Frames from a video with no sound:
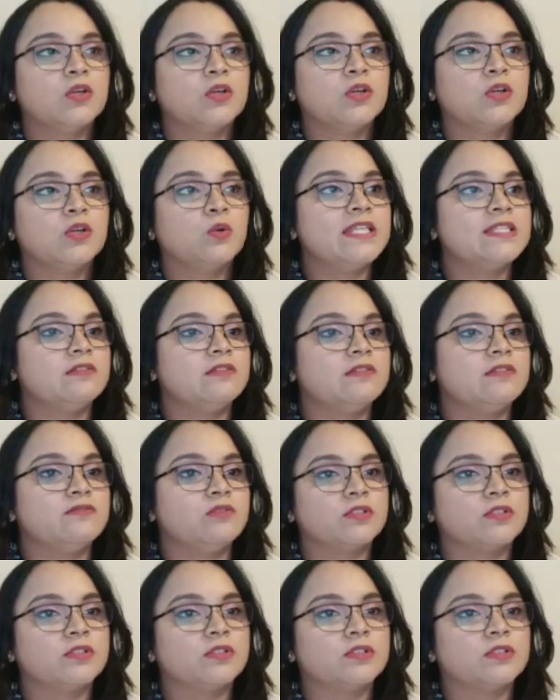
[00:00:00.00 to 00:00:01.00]
Queen
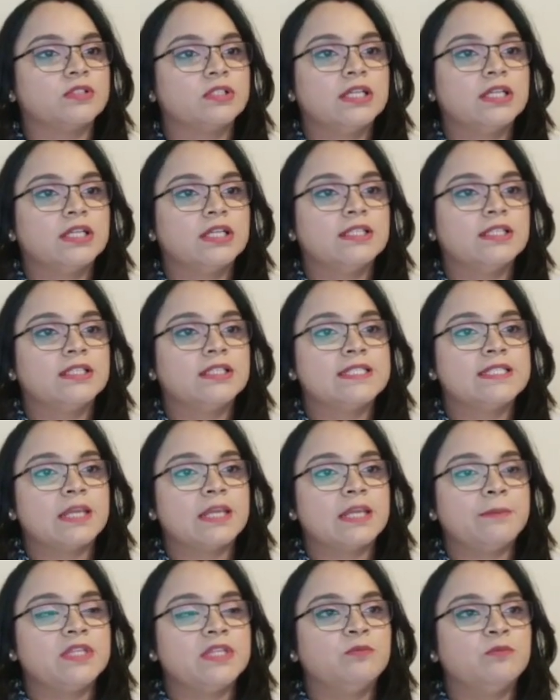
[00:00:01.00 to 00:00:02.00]
d4. The
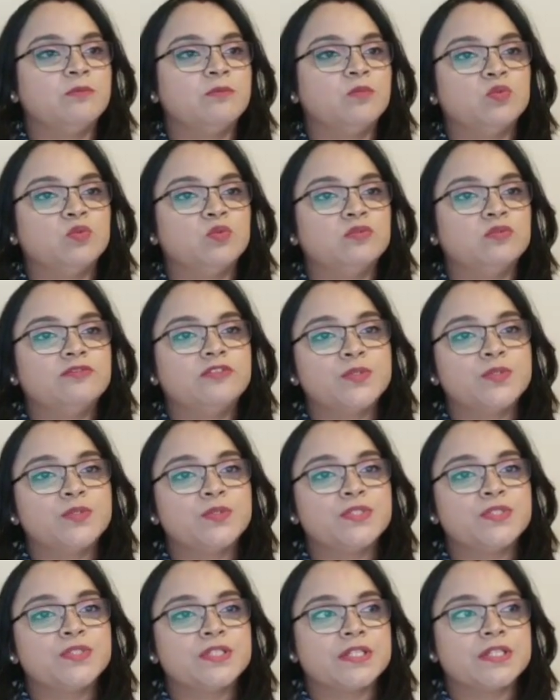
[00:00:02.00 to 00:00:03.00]
tempting move
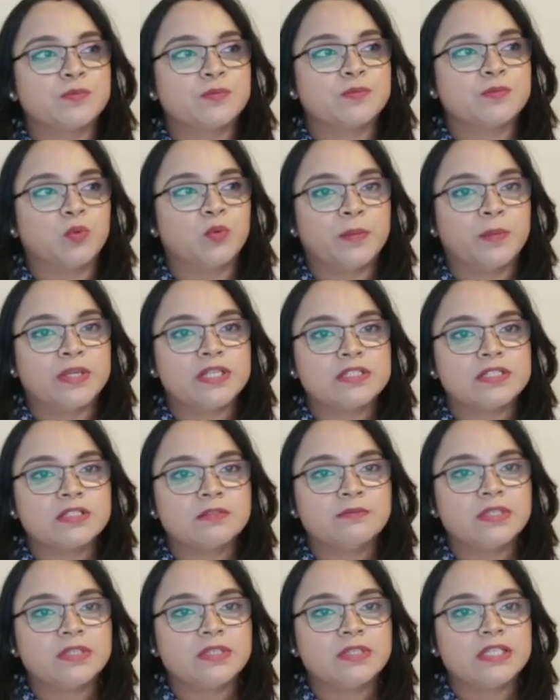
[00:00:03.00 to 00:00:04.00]
loses its
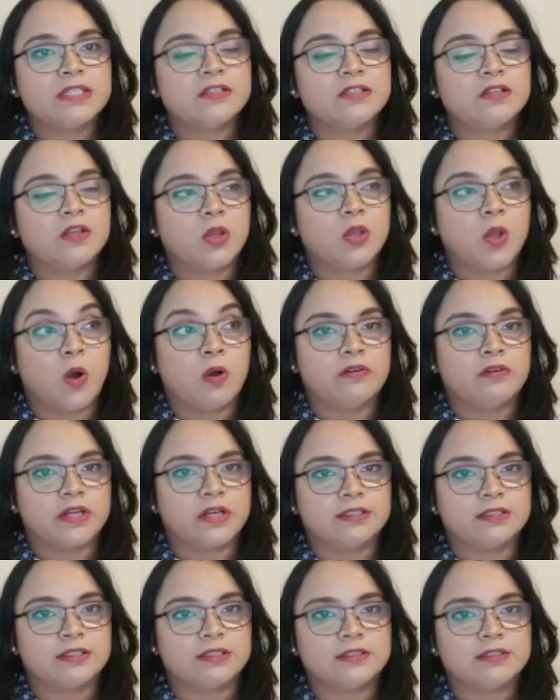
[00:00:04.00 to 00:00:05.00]
momentum in the long
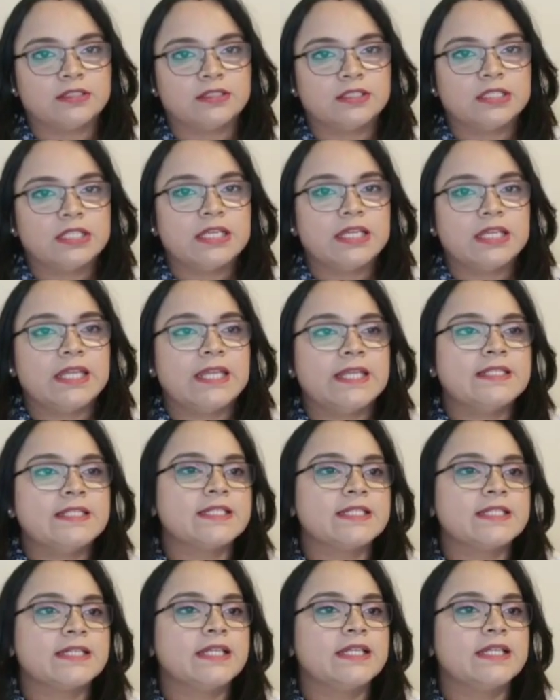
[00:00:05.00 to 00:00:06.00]
run.
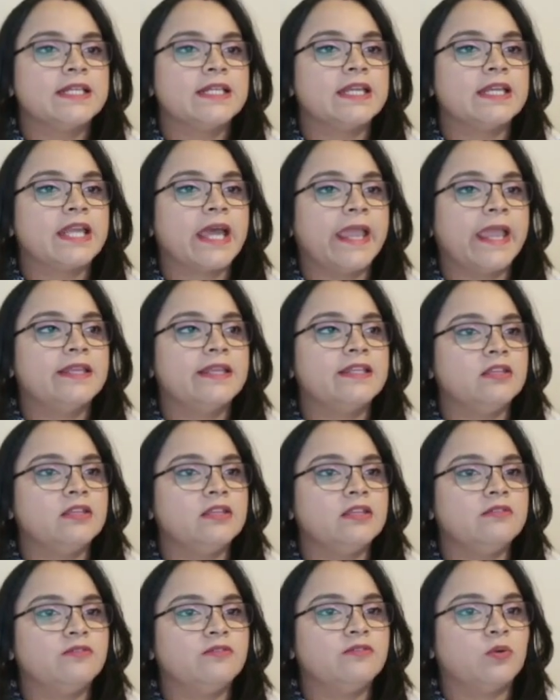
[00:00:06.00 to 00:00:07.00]
Instead, knight
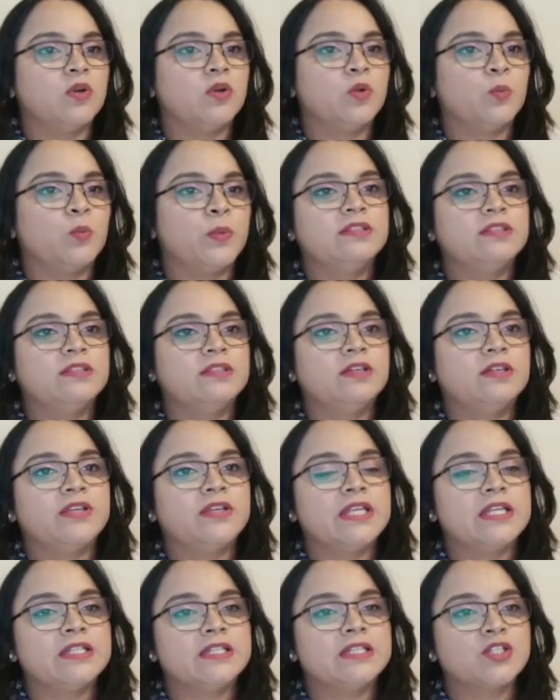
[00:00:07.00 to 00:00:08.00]
d4 with the
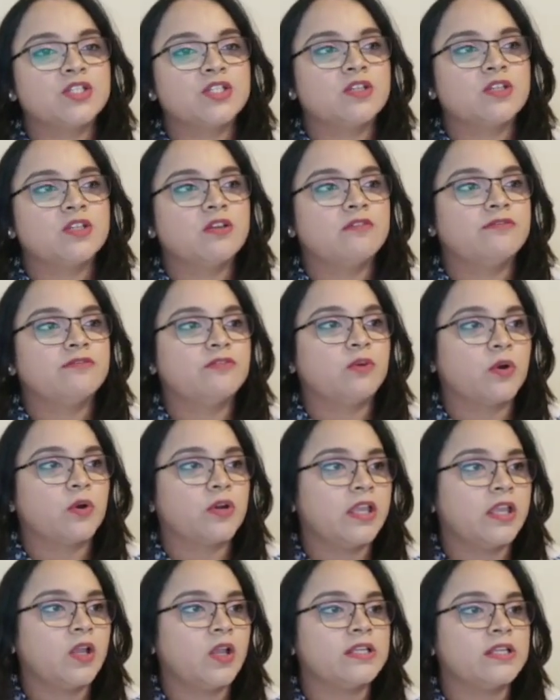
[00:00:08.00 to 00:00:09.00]
intention of
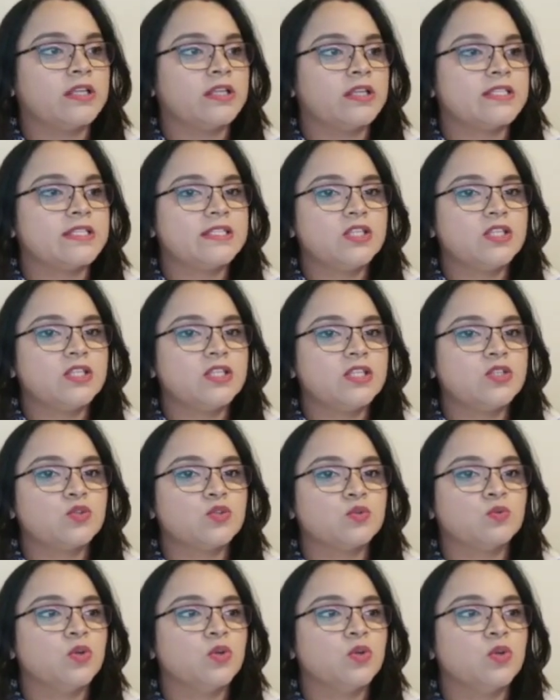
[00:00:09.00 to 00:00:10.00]
forking on
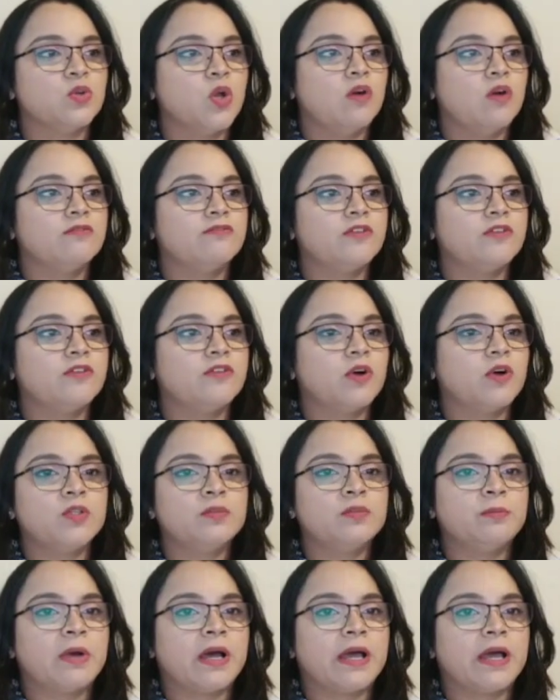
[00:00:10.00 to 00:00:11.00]
c2,
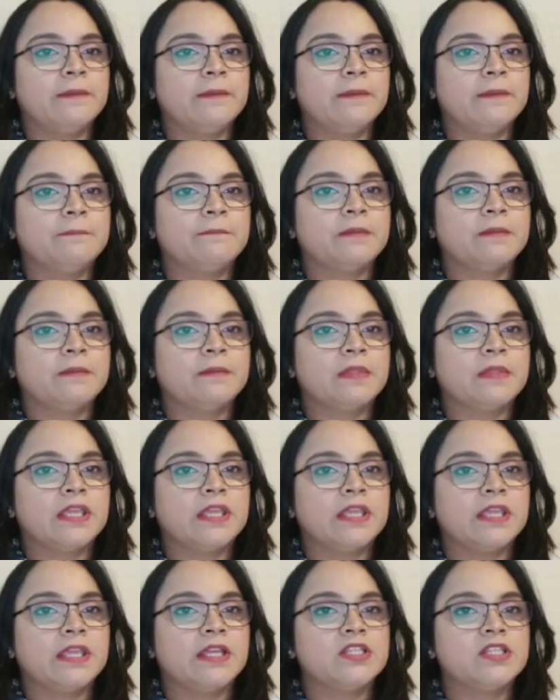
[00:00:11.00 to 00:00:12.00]
followed by
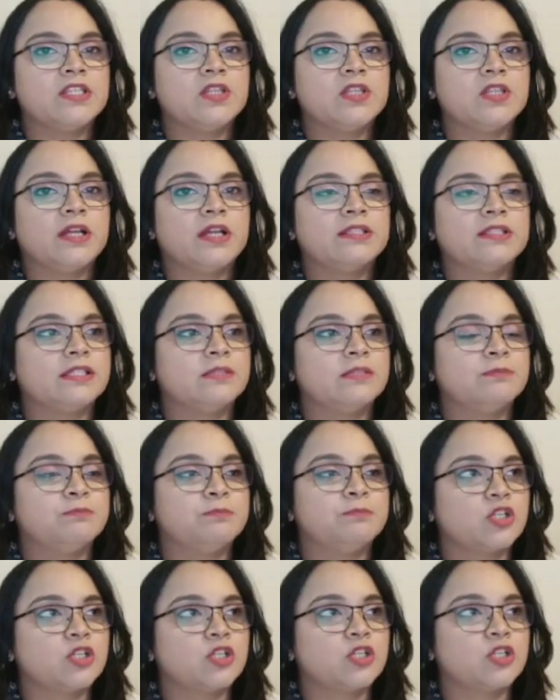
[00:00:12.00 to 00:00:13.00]
king d1, then
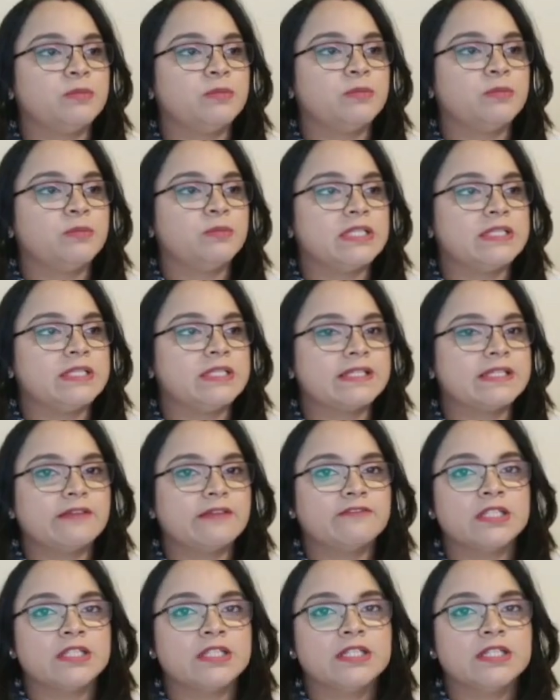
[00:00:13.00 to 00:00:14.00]
bishop to
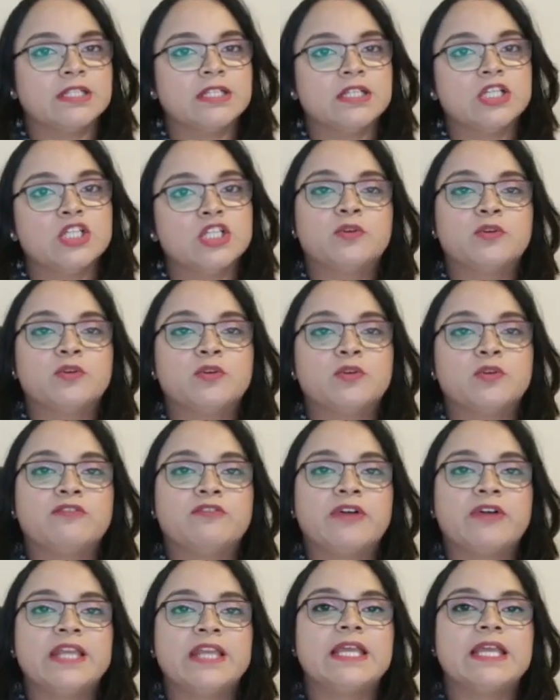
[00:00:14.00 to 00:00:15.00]
b7 to
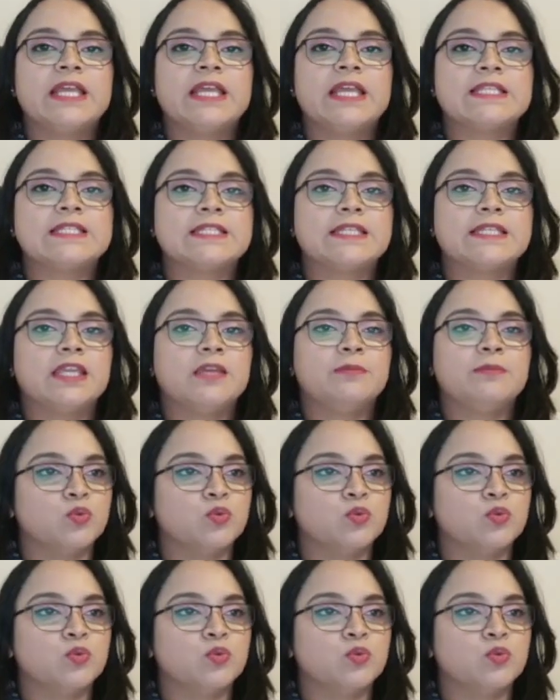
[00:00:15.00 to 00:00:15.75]
provide an escape